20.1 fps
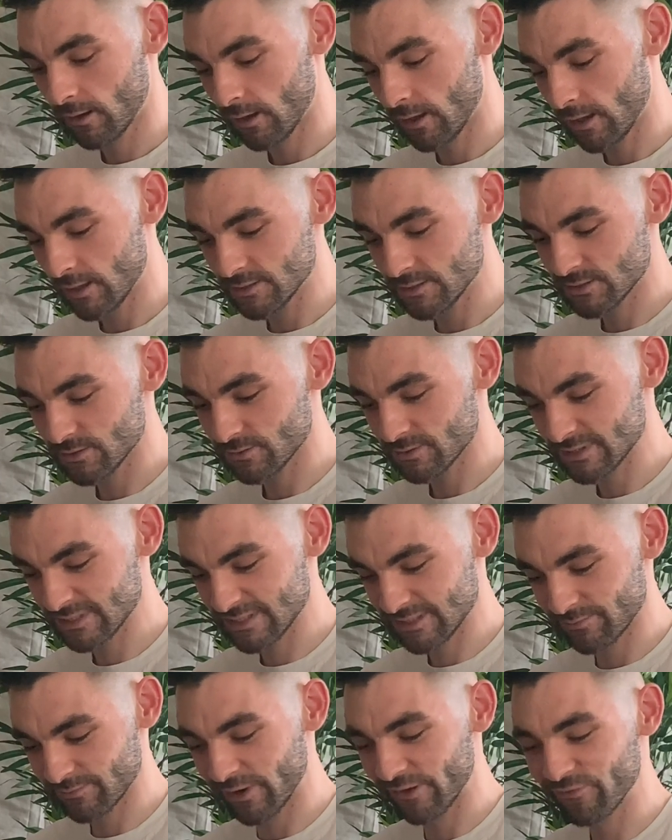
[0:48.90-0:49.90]
is
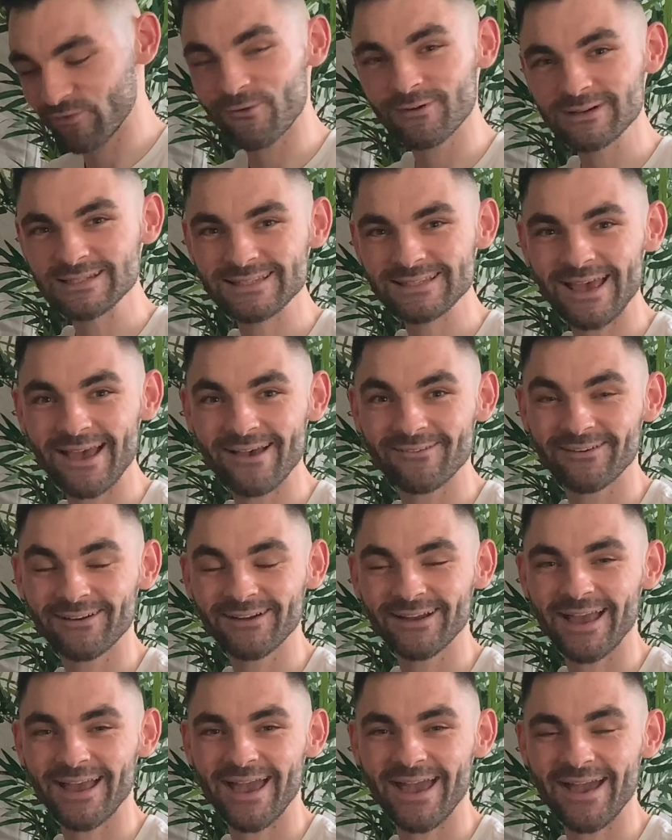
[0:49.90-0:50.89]
just my first
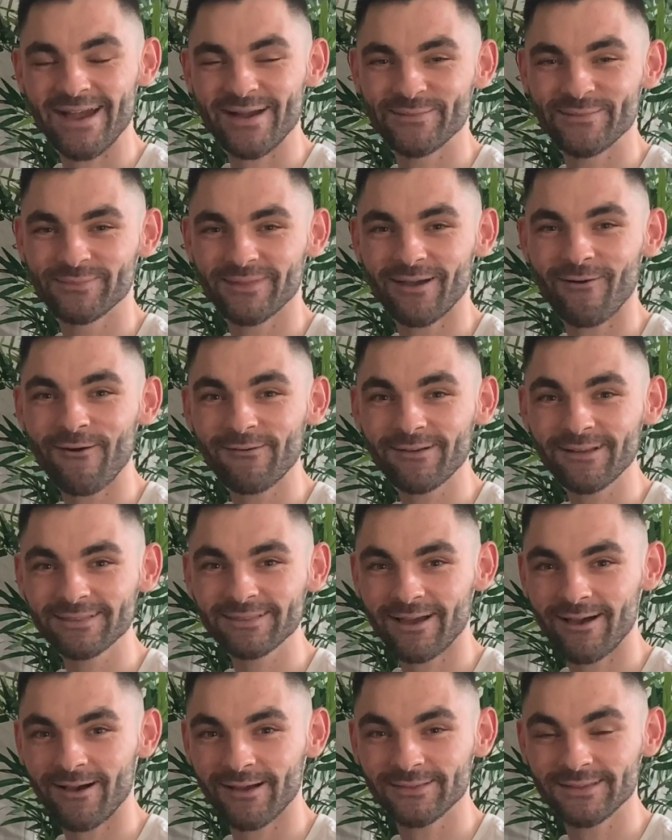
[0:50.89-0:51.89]
ever order
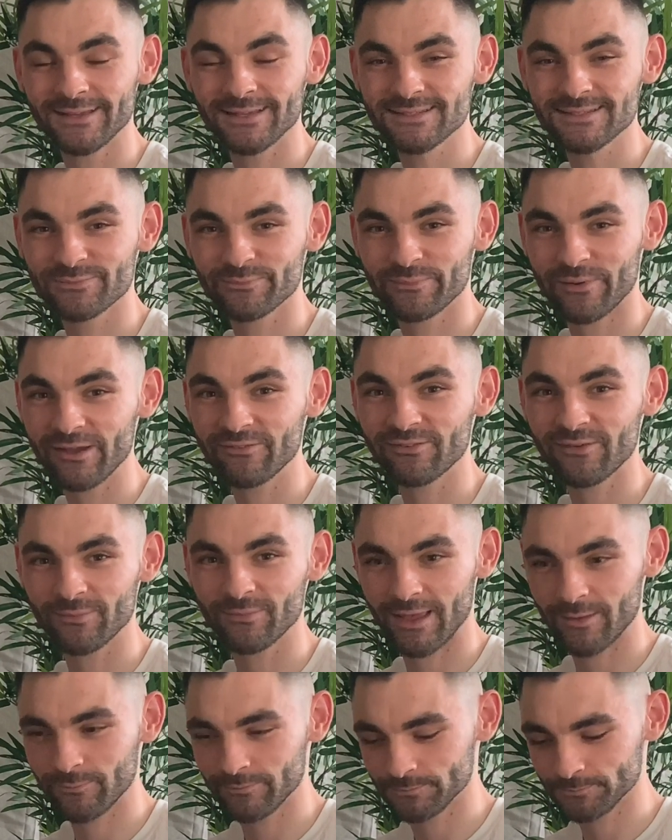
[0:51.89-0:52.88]
that I did buy from
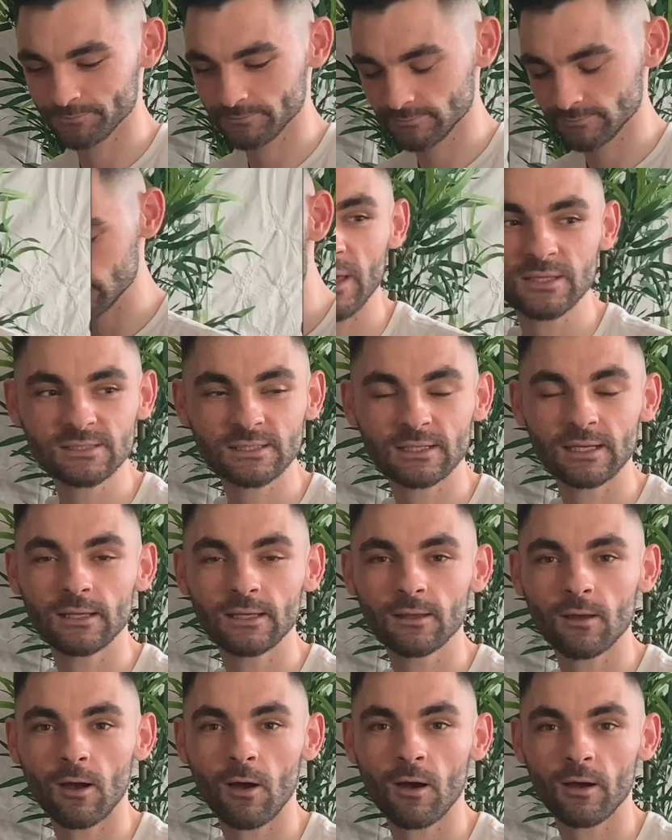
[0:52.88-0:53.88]
them.
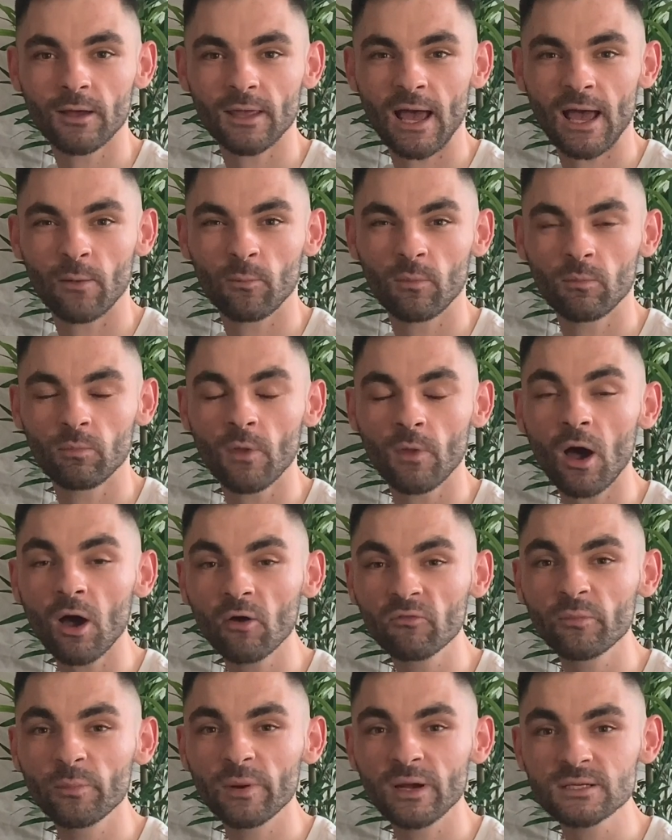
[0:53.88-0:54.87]
Basically, I am not
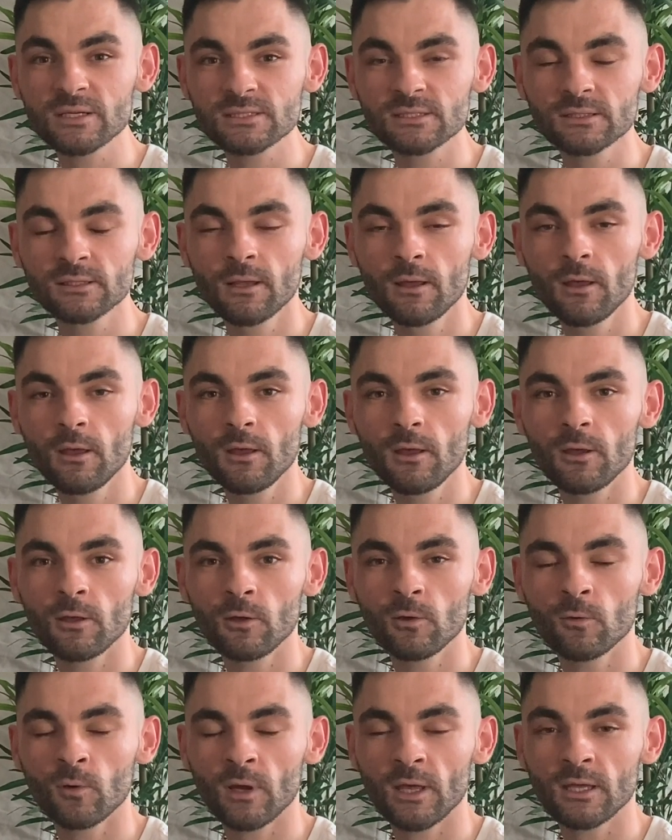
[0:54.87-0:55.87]
of a person
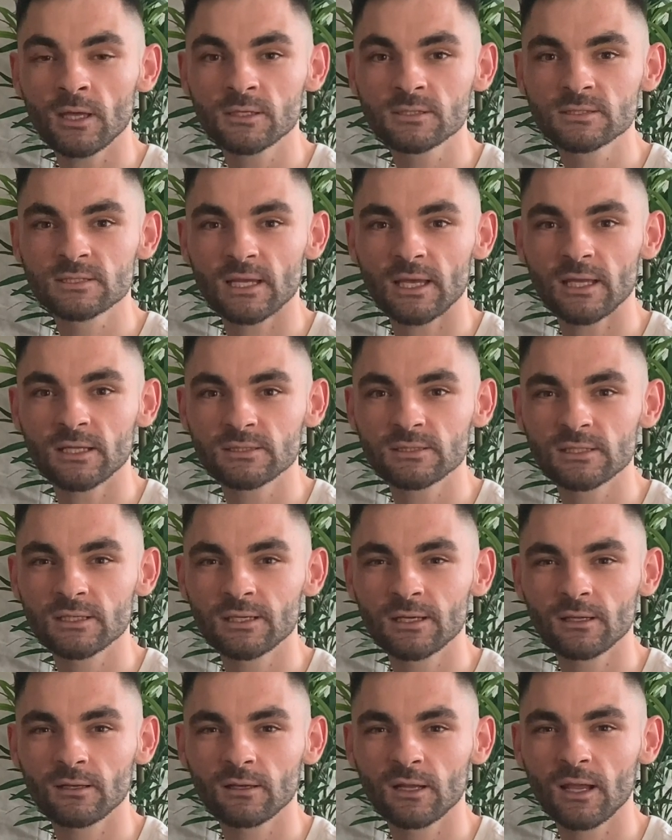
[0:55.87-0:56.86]
who is
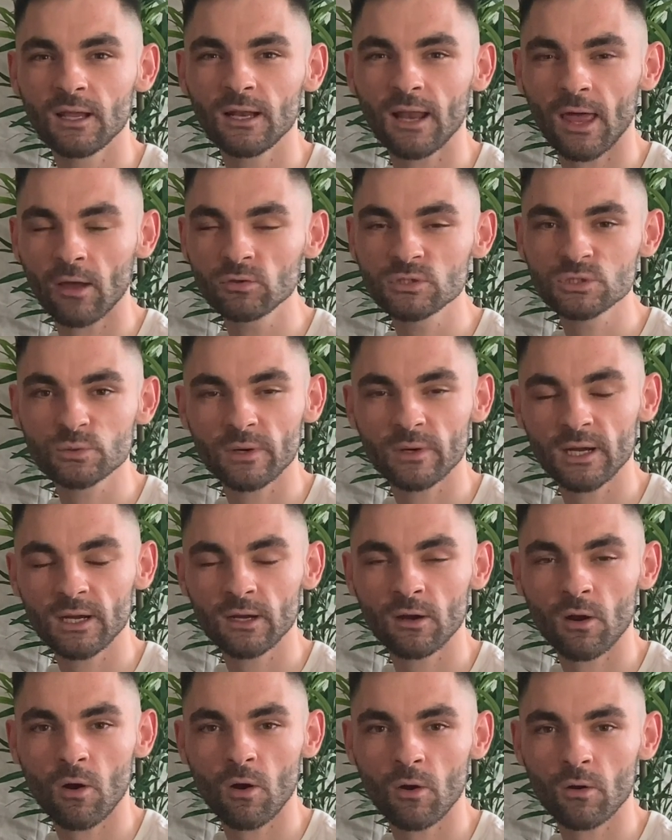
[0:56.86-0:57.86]
into
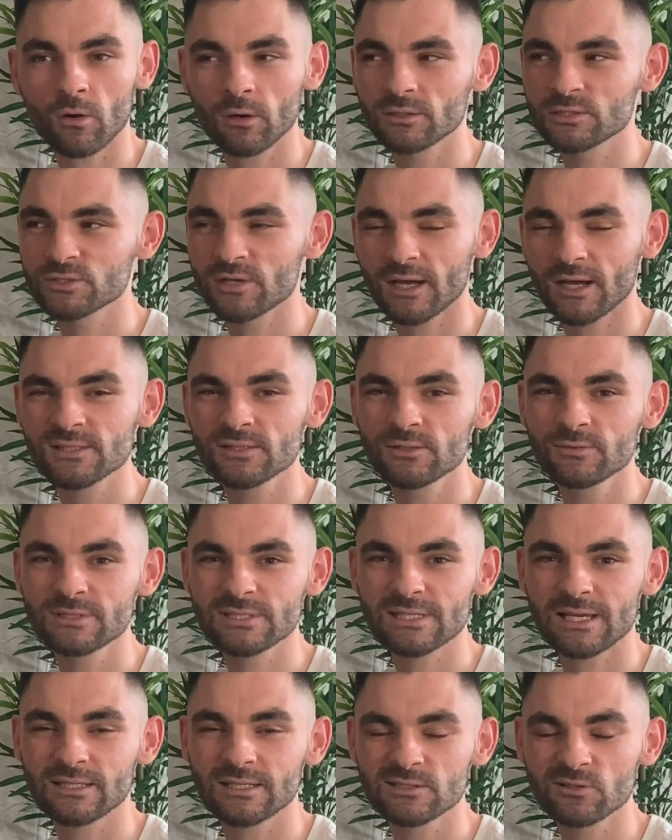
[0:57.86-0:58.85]
loungewear or
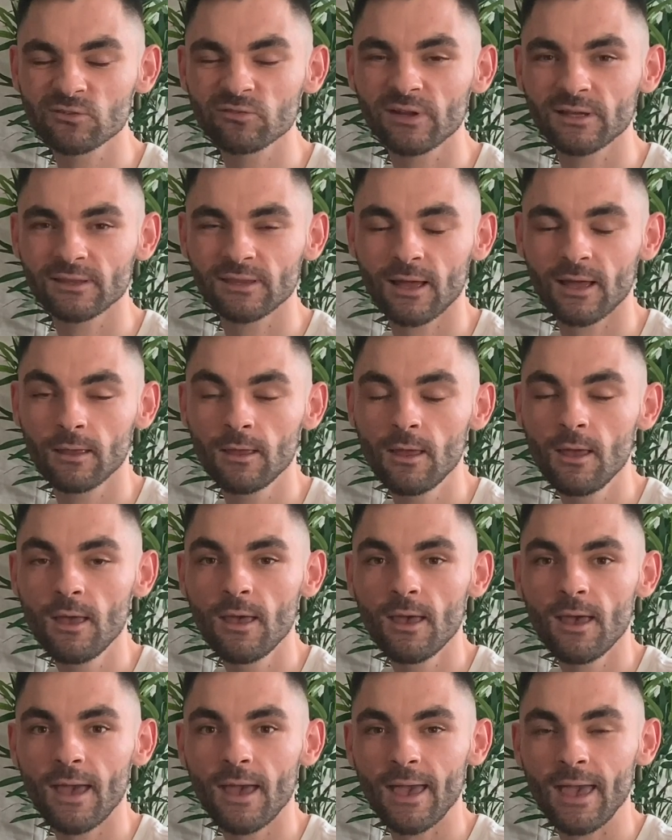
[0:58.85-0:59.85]
tracksuits and stuff like that.
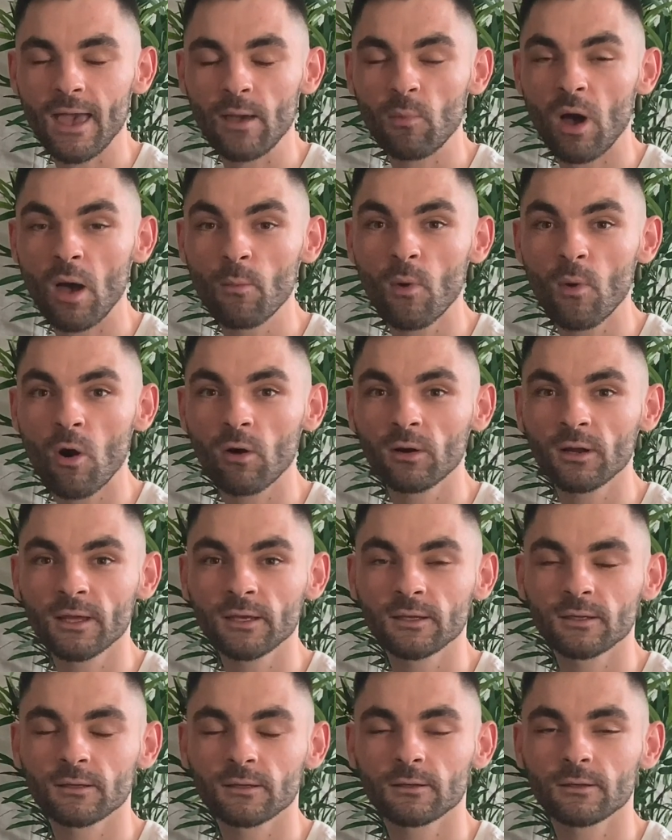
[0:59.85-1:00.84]
I'm more
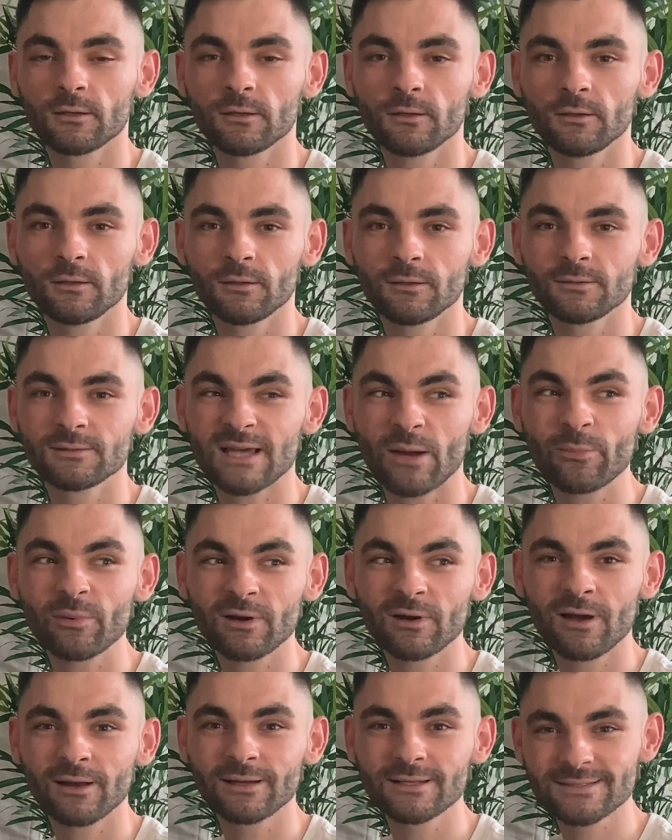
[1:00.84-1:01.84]
like
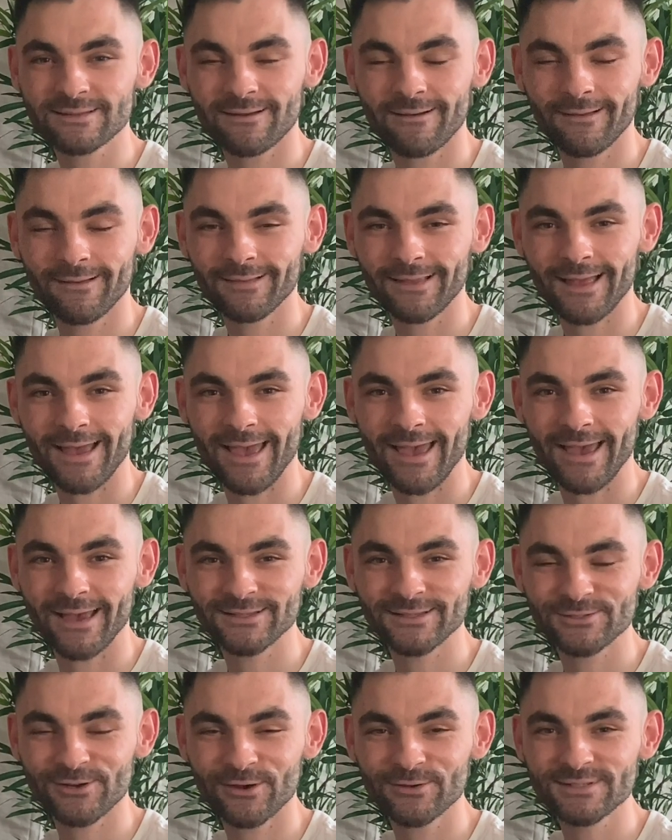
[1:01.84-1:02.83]
dapper kind of style,
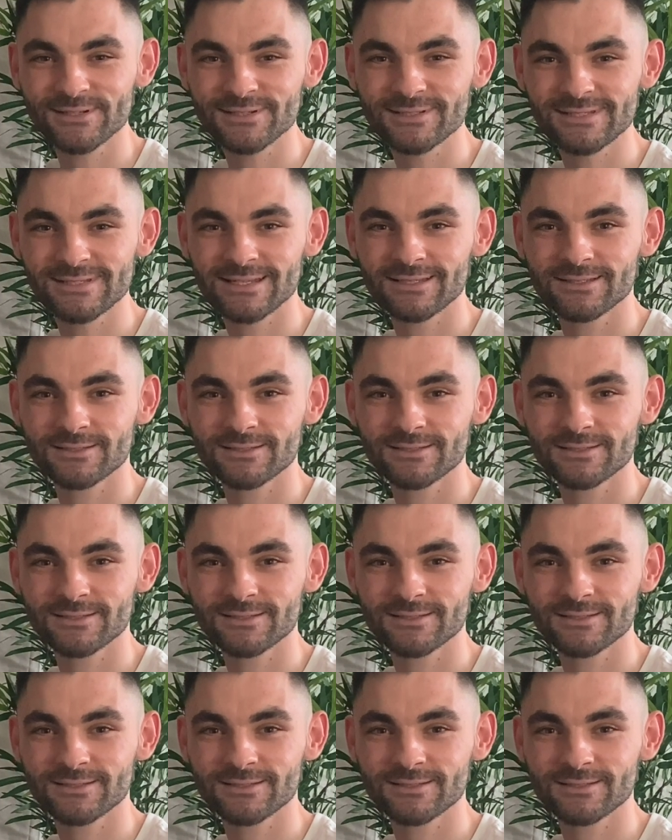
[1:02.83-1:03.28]
trousers,